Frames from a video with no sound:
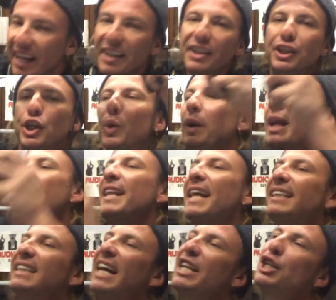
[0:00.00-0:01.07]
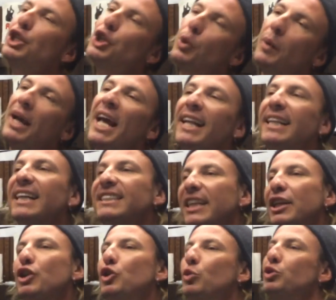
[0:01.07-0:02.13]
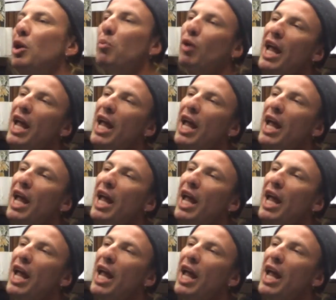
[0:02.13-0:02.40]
how you do it. That's how you do it. That's how you do some